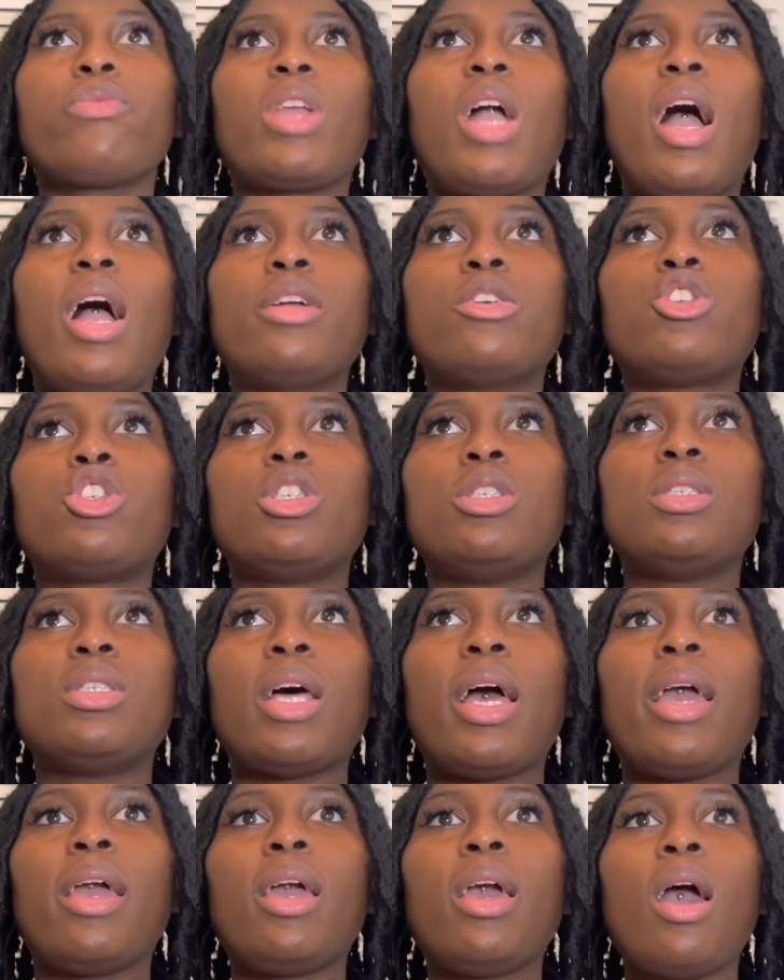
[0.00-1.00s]
And she's
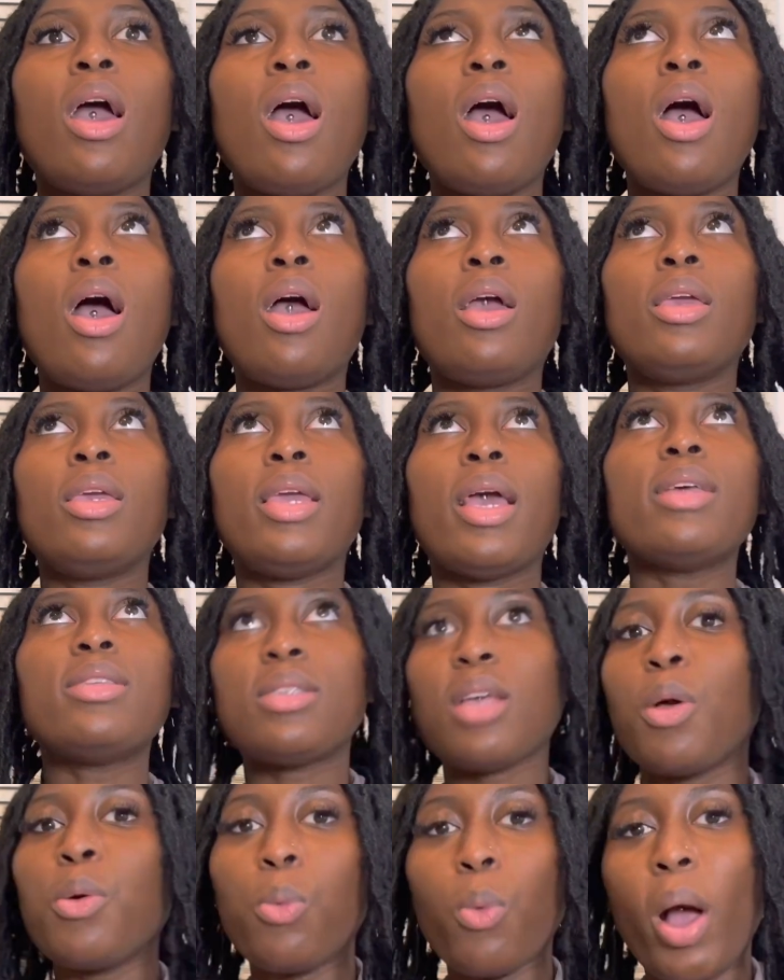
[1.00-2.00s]
like,
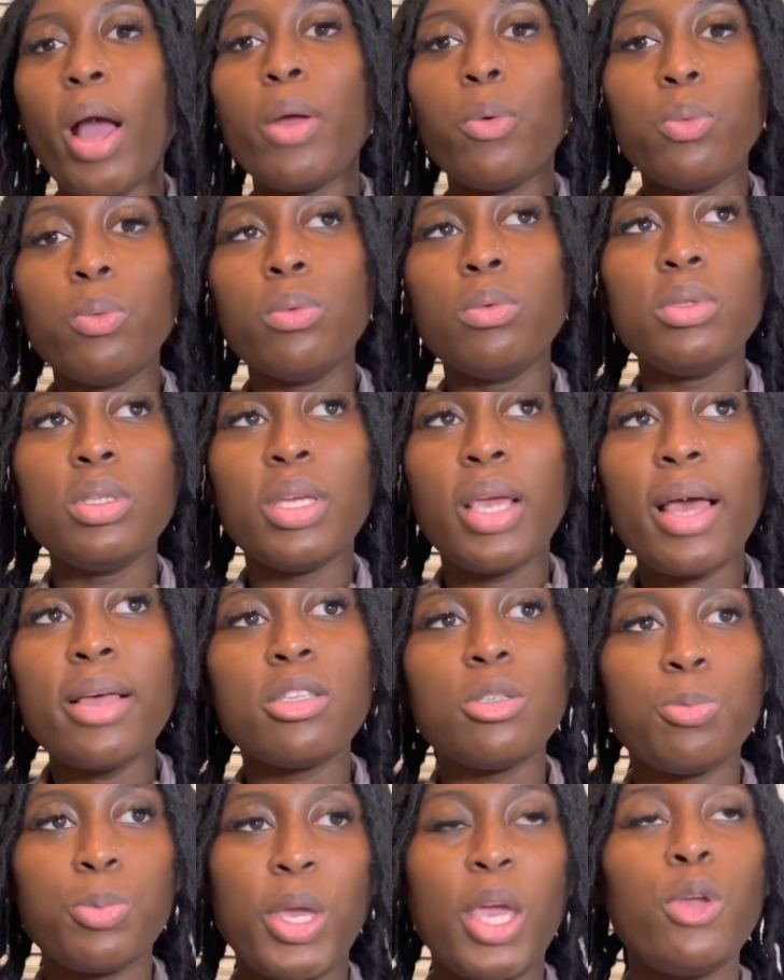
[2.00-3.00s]
yes,
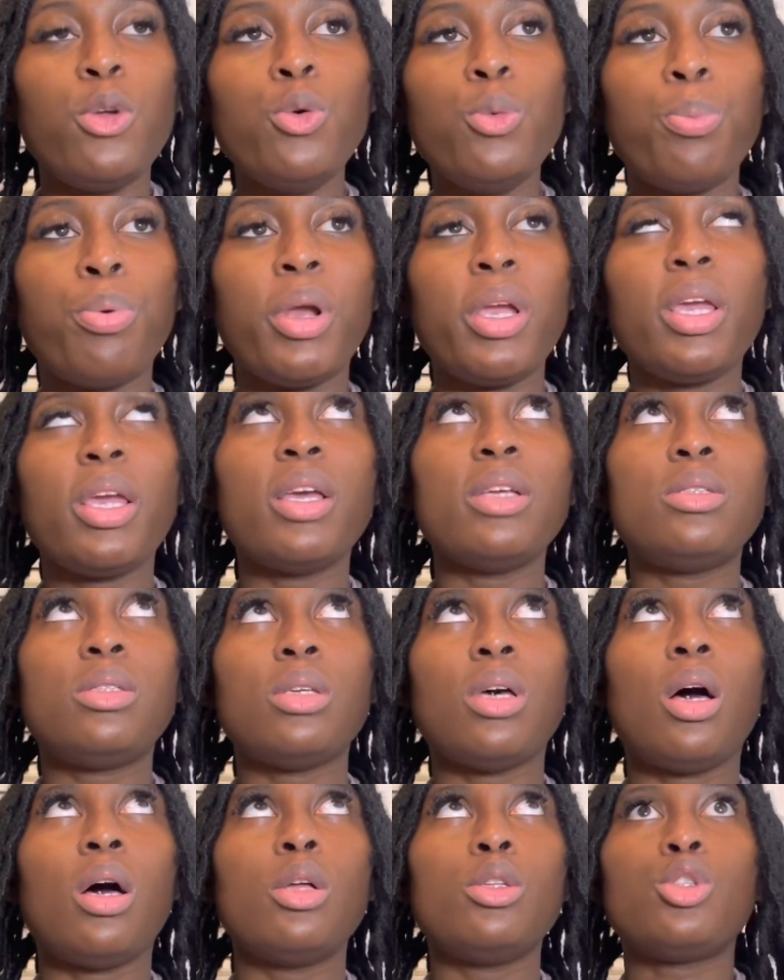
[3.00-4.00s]
yes, can you bring it
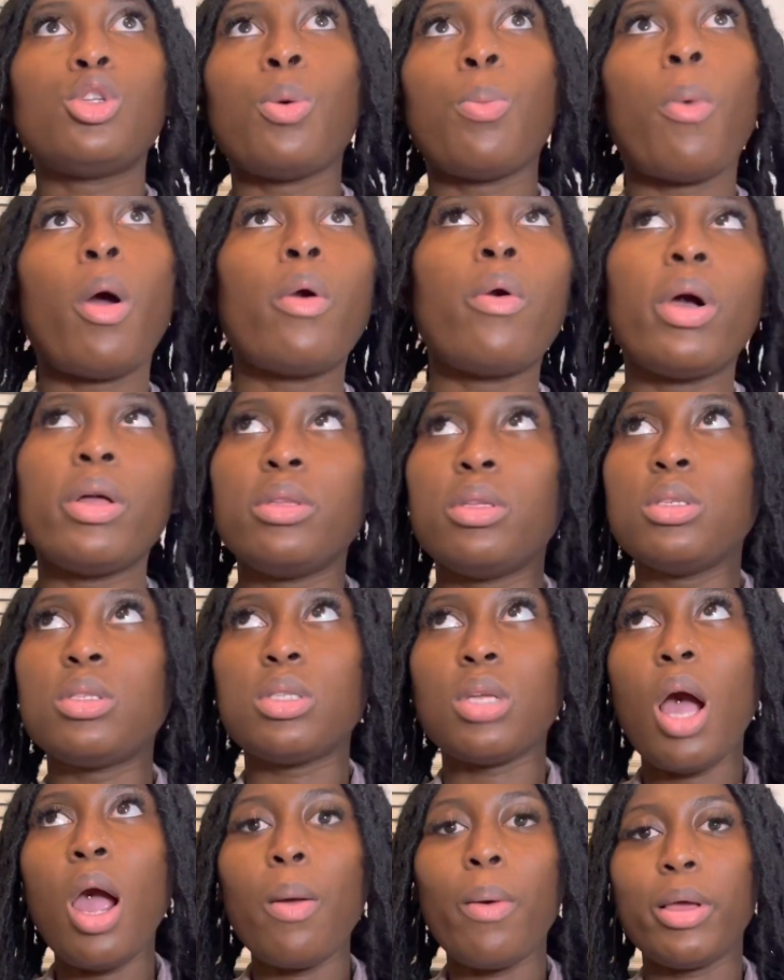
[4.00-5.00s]
tomorrow at this
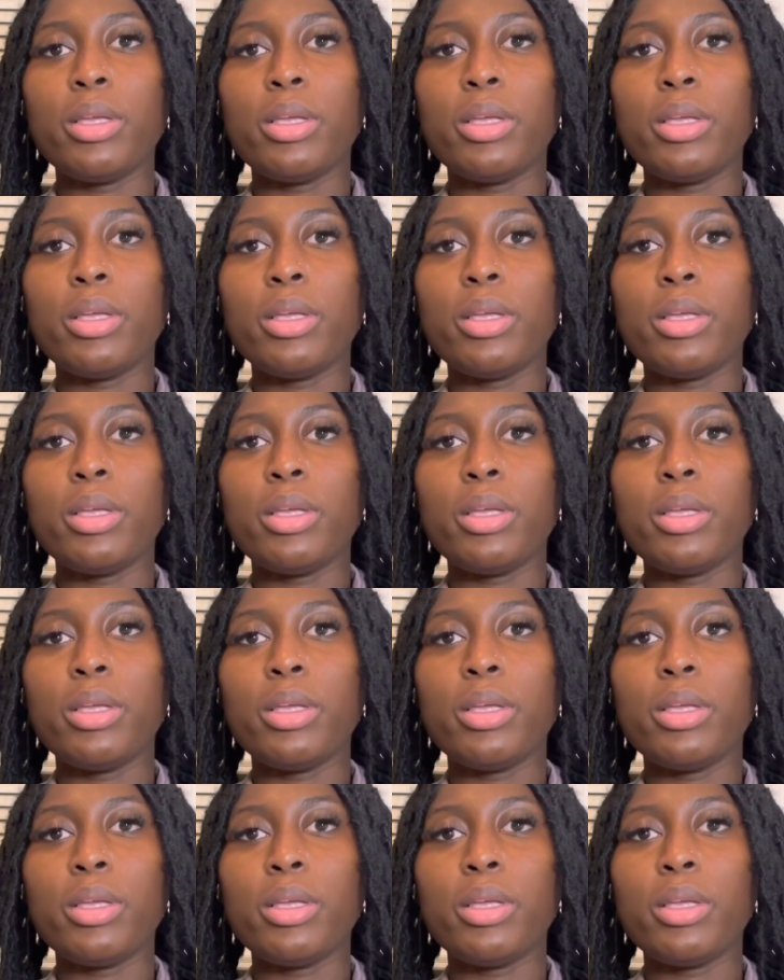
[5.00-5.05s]
time?